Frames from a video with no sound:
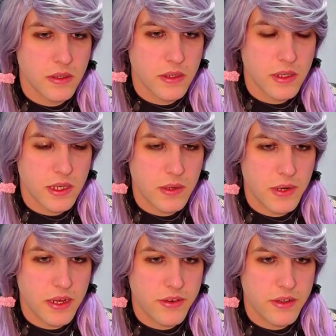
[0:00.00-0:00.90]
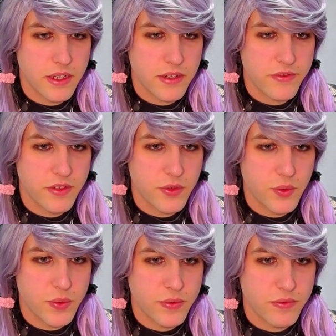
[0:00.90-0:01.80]
Now we are gonna have
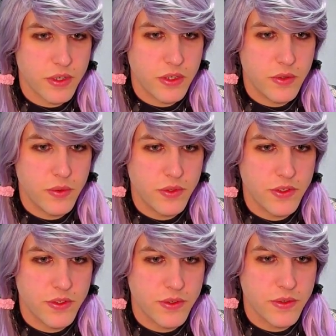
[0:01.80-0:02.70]
to reduce